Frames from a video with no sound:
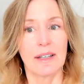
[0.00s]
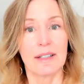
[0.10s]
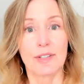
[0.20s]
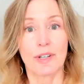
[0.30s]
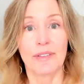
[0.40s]

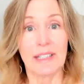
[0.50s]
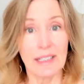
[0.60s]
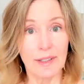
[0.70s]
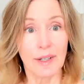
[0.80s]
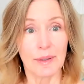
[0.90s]
It's called the
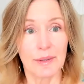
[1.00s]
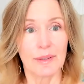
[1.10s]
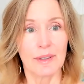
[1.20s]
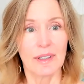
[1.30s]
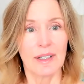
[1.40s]
ego,
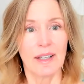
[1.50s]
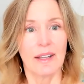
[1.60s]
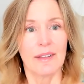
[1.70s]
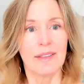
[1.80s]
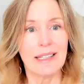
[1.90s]

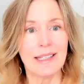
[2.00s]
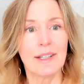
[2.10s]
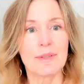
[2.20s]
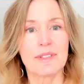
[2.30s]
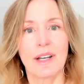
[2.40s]
the
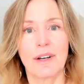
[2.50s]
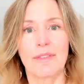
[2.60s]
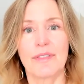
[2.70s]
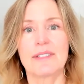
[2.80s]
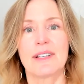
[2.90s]
ego
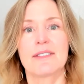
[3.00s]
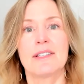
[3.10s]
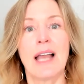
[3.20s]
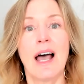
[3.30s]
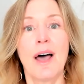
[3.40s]
self that does
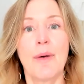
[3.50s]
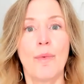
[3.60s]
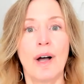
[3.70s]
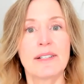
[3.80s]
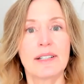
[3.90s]
not
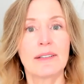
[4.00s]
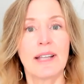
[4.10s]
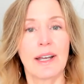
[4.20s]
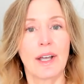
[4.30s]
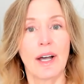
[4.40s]
want to
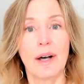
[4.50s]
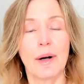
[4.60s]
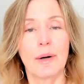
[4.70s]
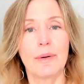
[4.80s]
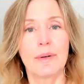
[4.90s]
let
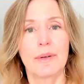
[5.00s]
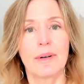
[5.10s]
go.